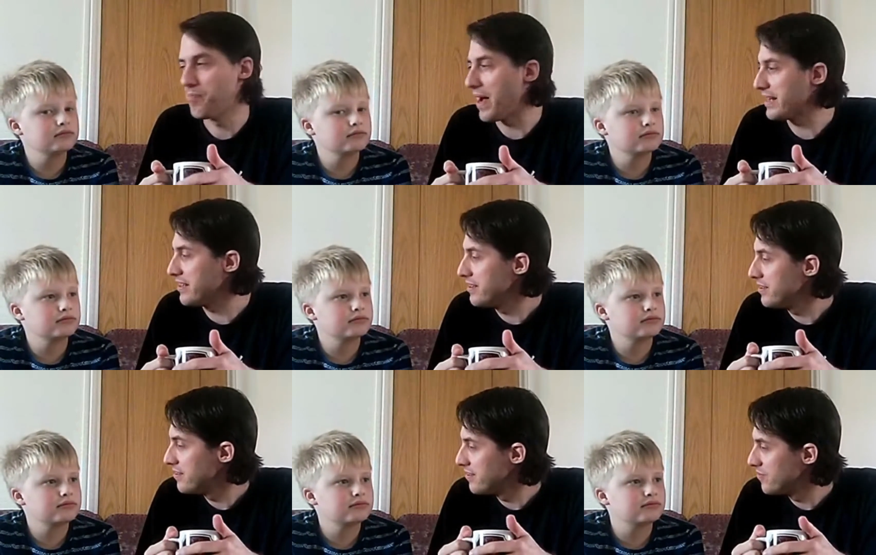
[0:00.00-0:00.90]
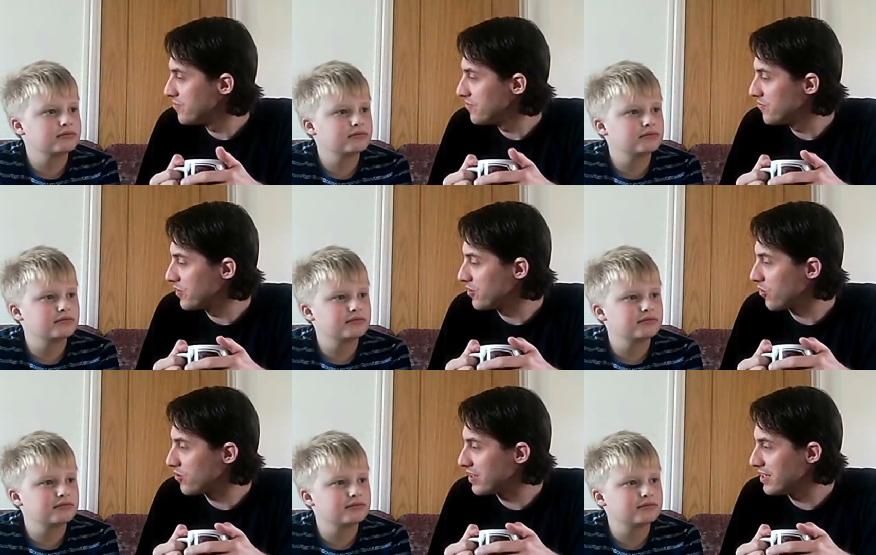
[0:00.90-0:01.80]
Speaker 1: baddie for the
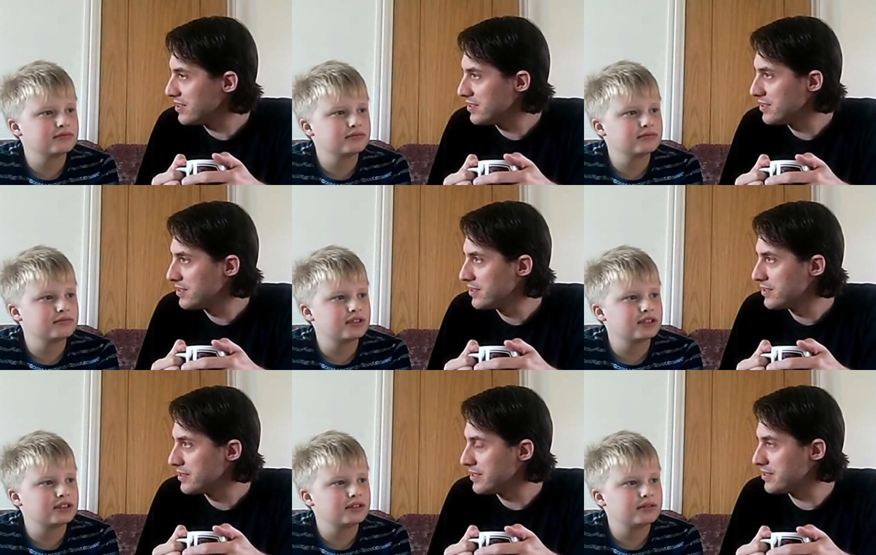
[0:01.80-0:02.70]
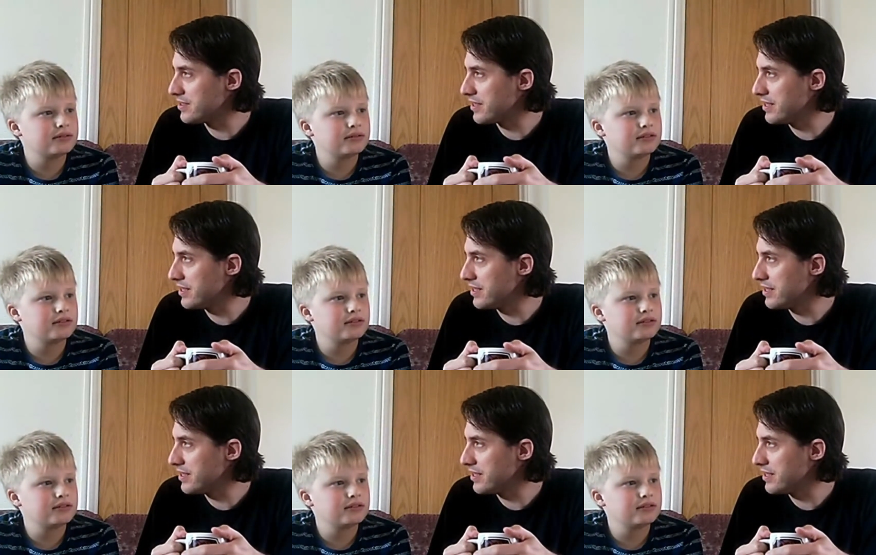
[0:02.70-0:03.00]
Doctor. This